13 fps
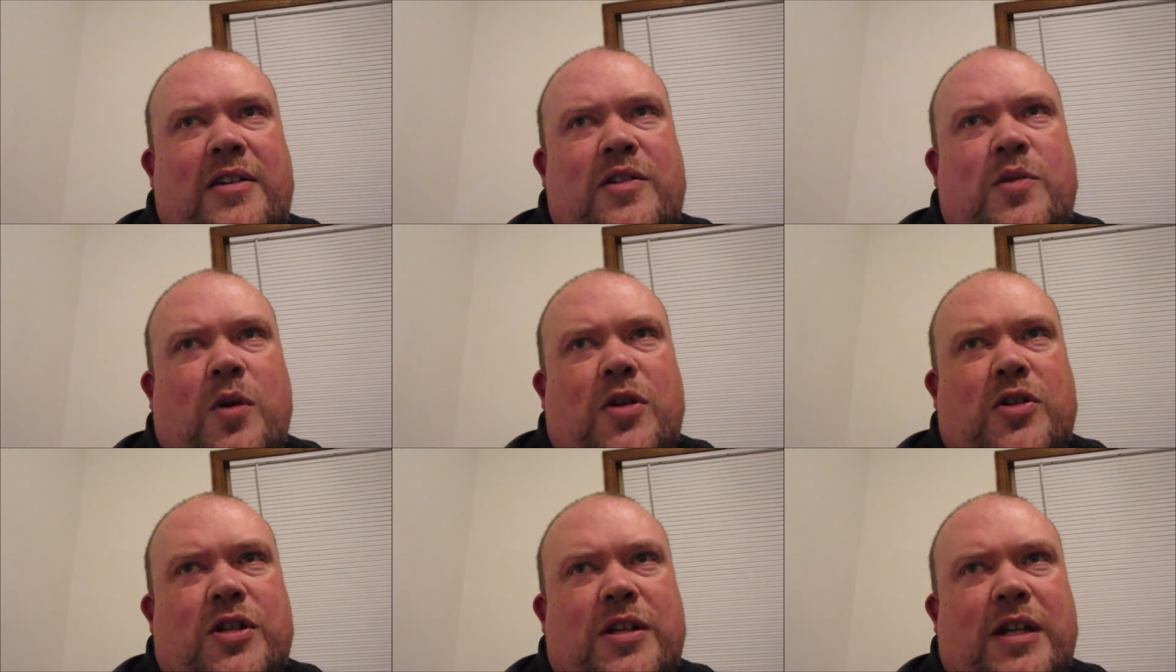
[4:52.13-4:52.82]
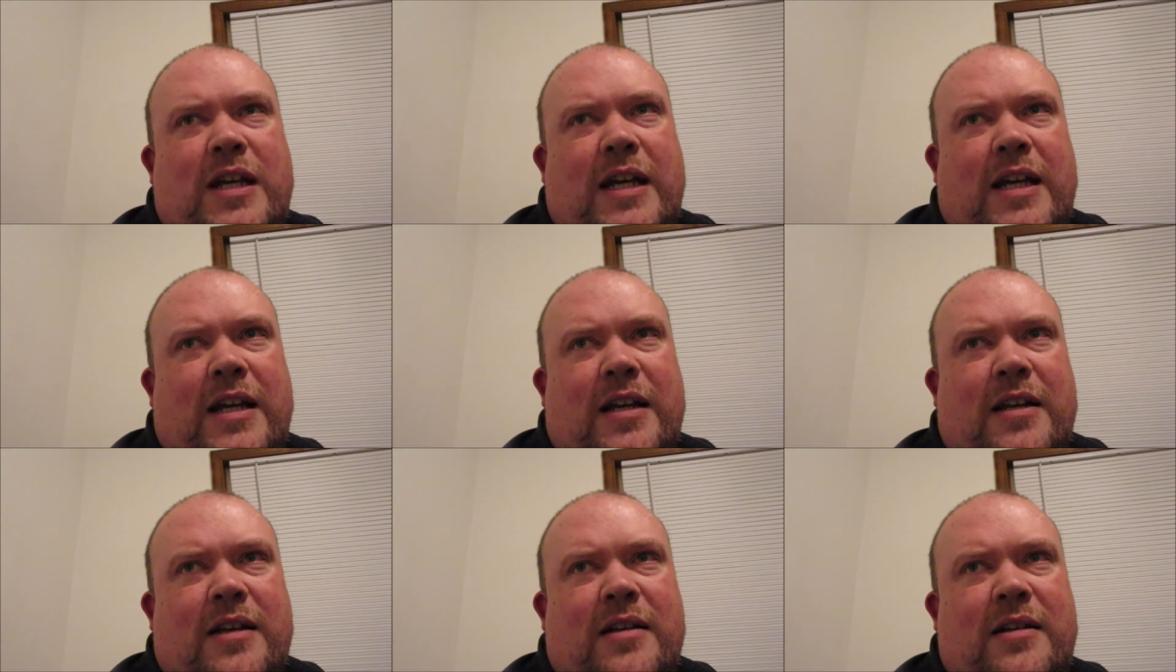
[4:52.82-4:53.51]
Just watching
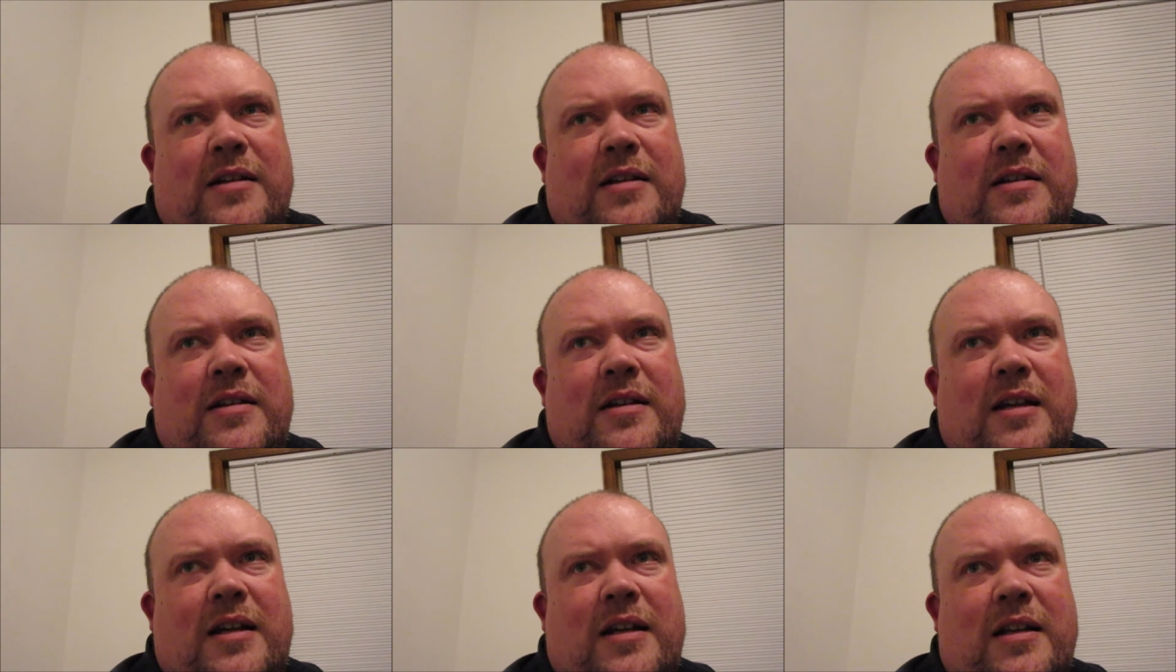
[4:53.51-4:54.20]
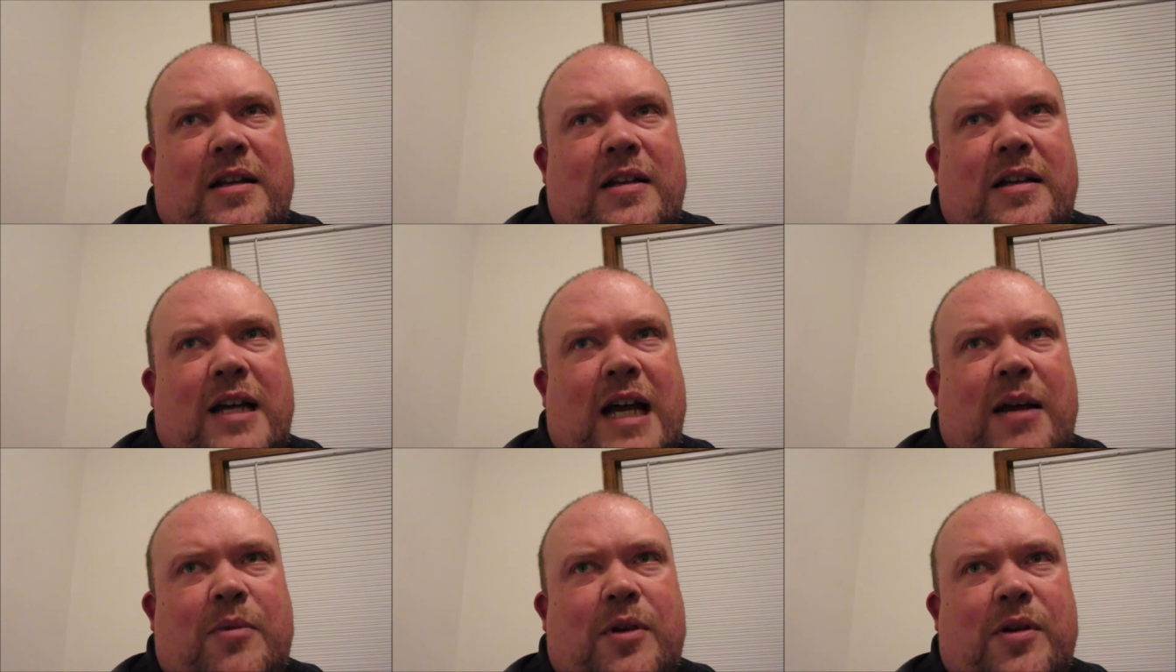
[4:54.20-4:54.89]
Negan and and
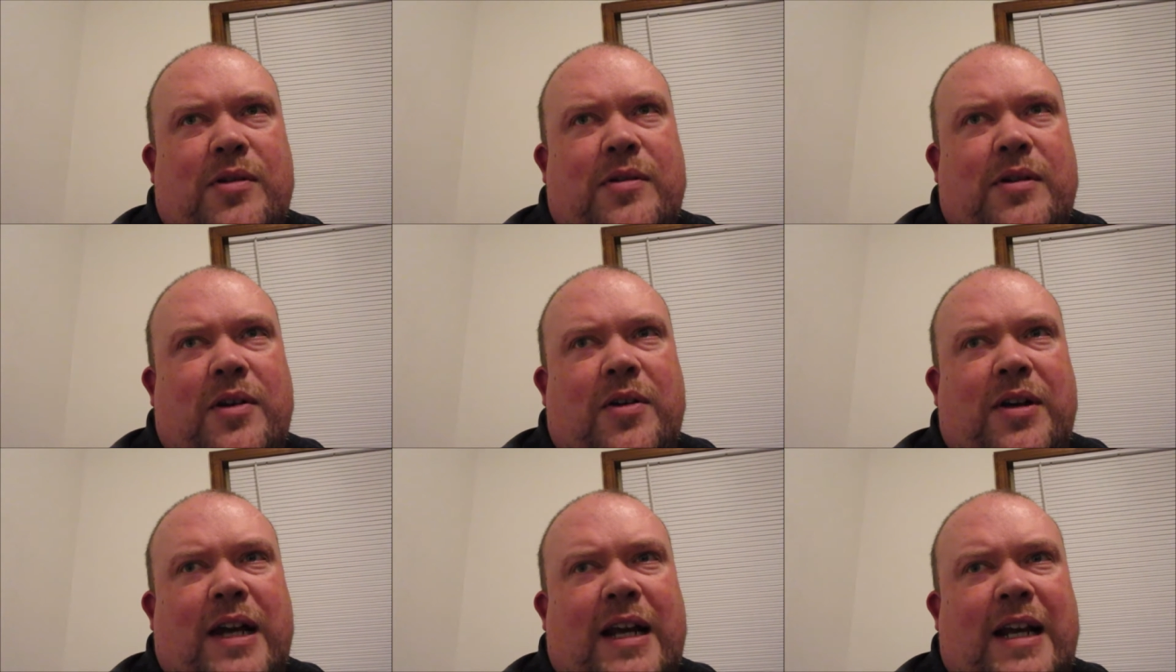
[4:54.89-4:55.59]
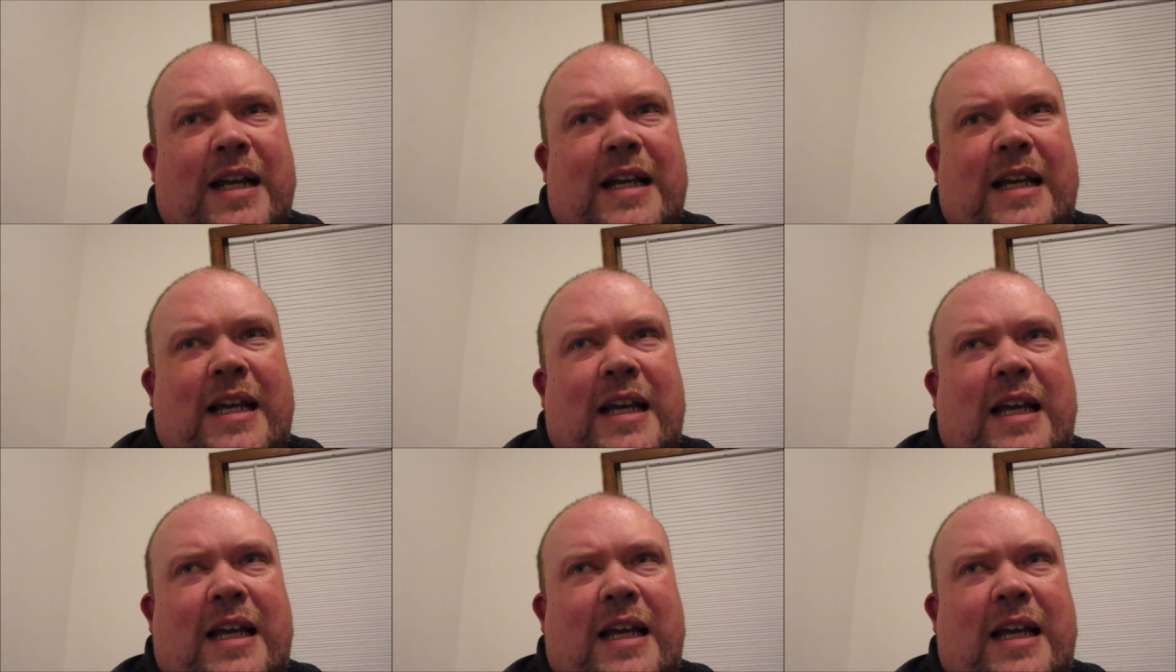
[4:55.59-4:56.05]
Gabriel going at it.